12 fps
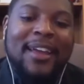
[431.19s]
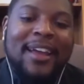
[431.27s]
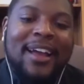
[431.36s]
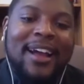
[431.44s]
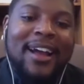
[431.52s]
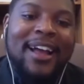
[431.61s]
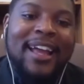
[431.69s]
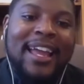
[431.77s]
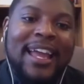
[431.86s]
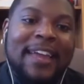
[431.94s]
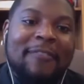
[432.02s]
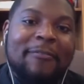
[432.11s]

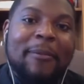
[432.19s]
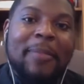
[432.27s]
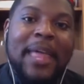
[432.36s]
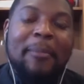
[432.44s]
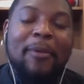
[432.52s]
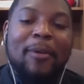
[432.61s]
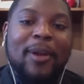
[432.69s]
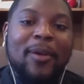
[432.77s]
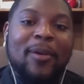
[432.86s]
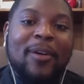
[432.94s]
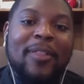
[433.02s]
And from that moment on,